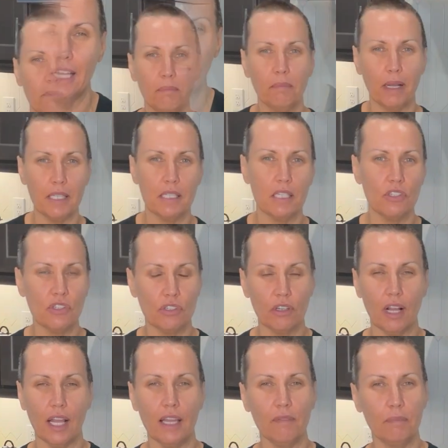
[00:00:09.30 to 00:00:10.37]
My sister and
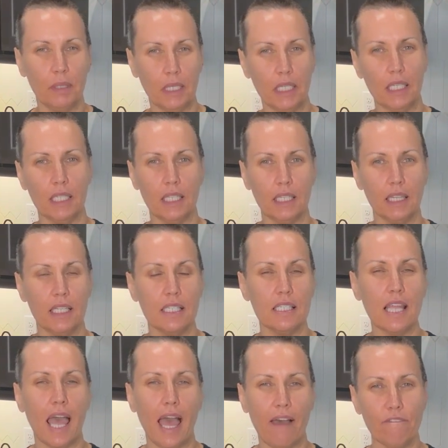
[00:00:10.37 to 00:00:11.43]
I have been eating
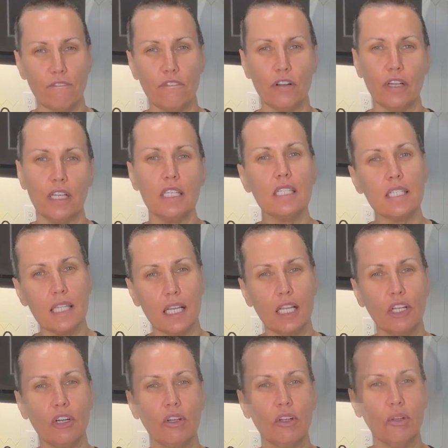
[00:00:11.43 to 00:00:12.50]
these every
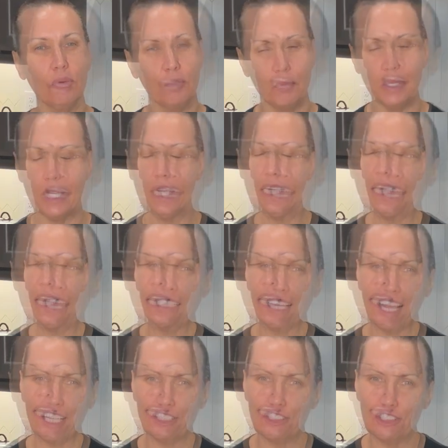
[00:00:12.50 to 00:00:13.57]
single week, and
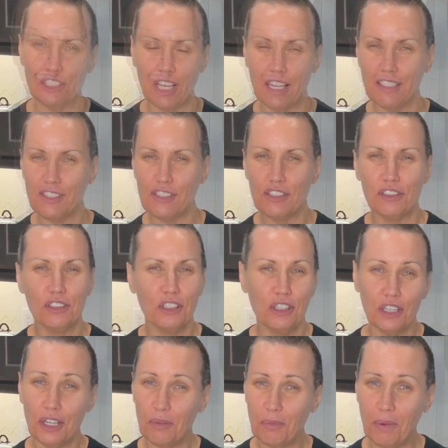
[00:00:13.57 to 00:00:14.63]
I just
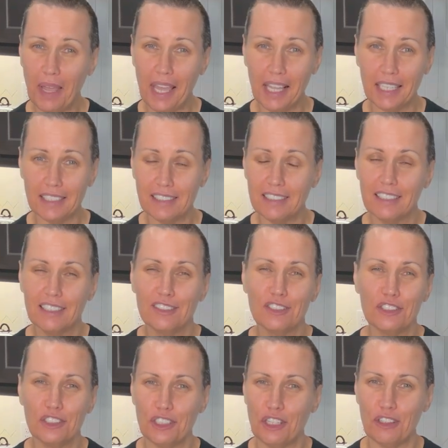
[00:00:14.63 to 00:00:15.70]
couldn't wait to
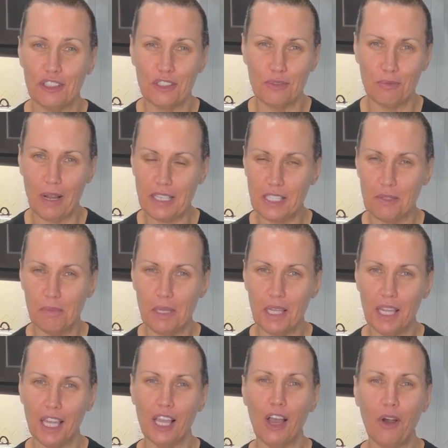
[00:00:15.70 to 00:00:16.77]
share this
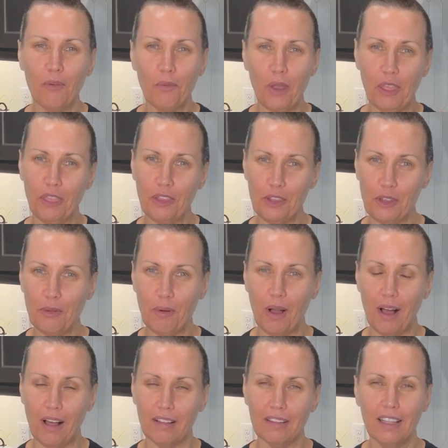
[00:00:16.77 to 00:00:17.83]
recipe with you
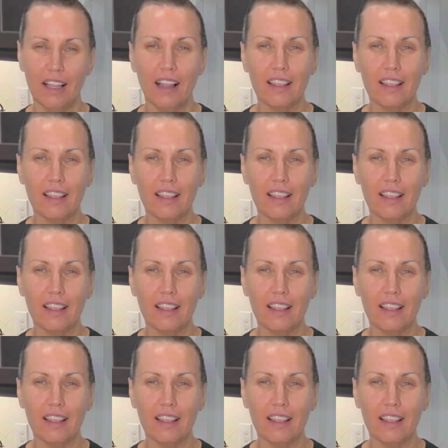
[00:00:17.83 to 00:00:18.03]
all.